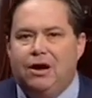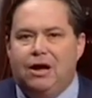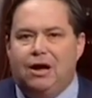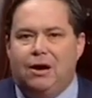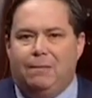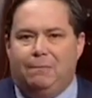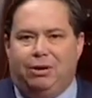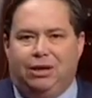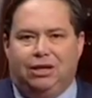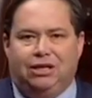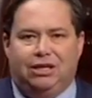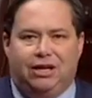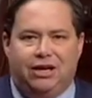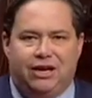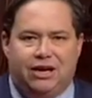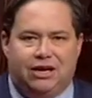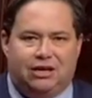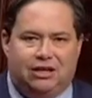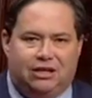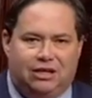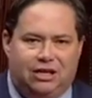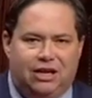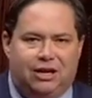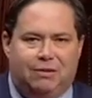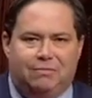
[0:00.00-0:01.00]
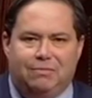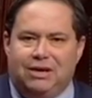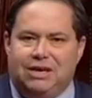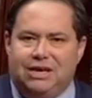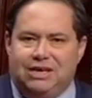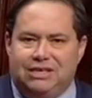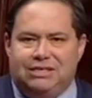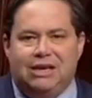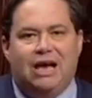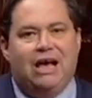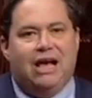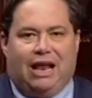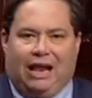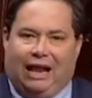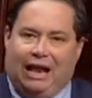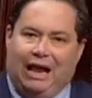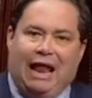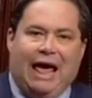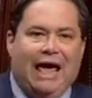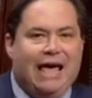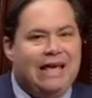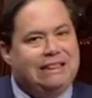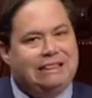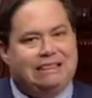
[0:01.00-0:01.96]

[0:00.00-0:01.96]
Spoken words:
political enemies, like